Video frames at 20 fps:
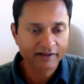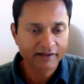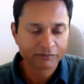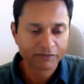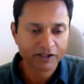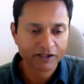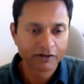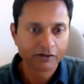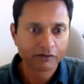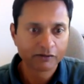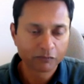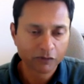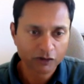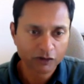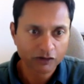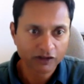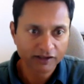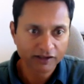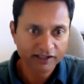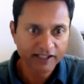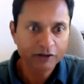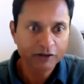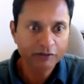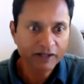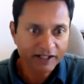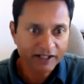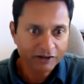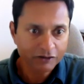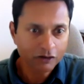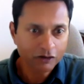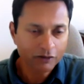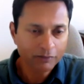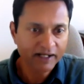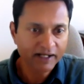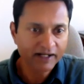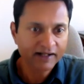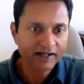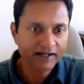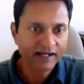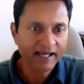you know a T20
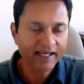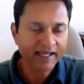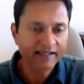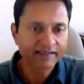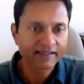tournament like